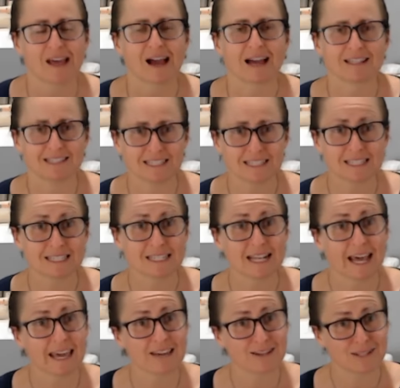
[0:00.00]
I didn't
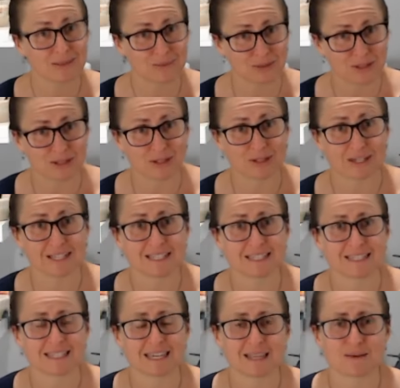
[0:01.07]
today because I want you guys to
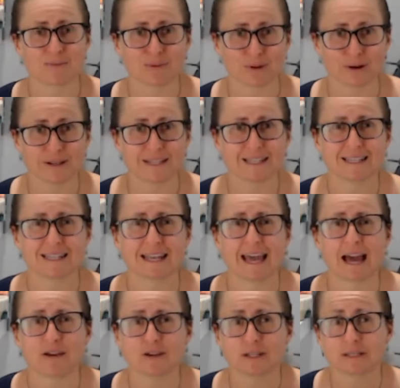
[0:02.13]
see the process and
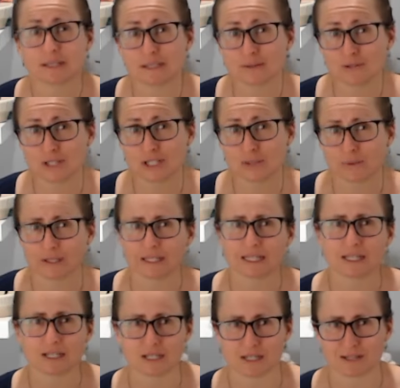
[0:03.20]
how you can still do it.
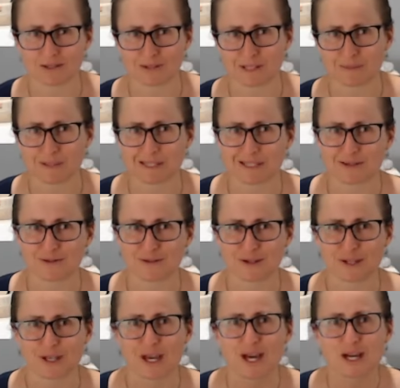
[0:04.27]
It just looks a bit different.
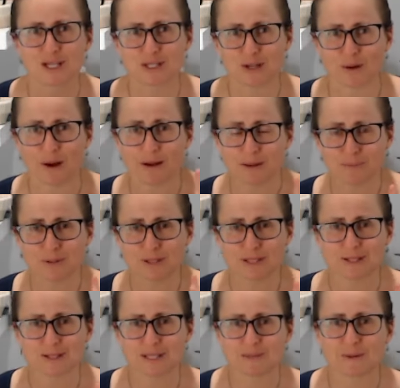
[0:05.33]
So I'm going to put this
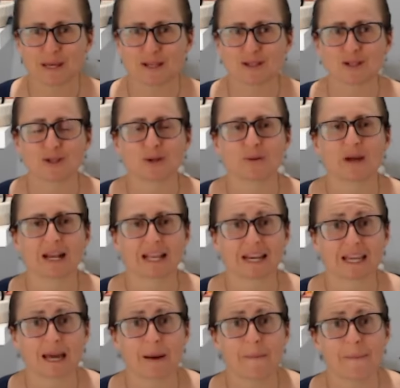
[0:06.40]
on speed 2 and I'm going
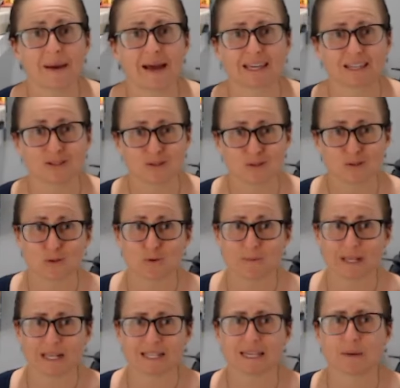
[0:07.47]
to come back in 2
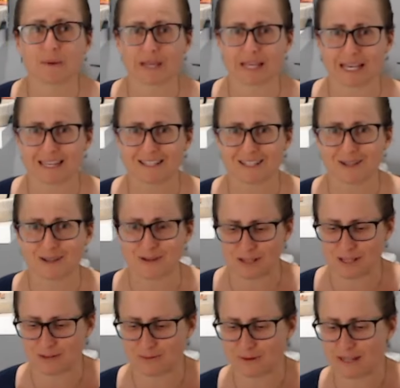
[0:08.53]
minutes and we're going to continue
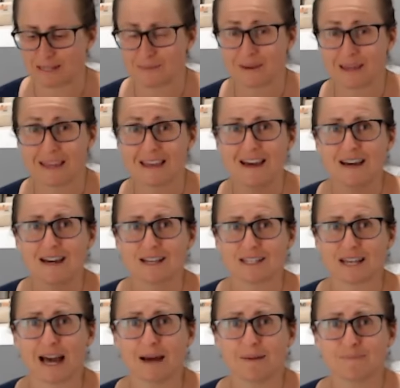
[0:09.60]
this recipe. So
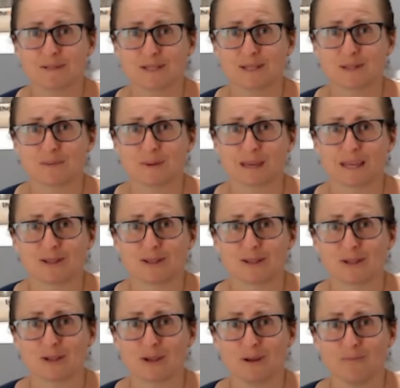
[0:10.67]
up to speed
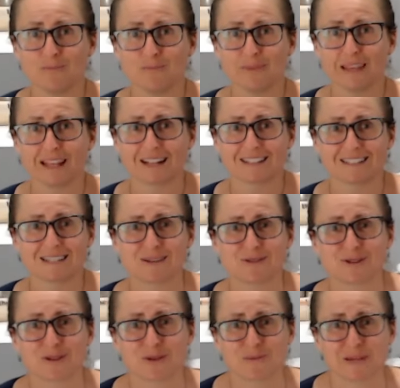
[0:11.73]
2 and I'll see you in
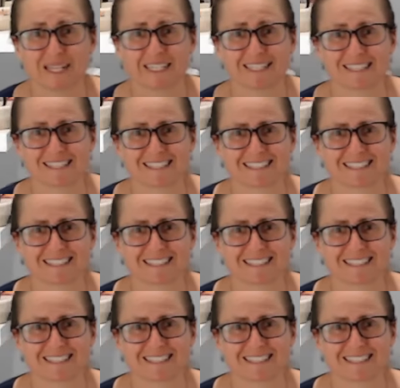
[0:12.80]
2 minutes.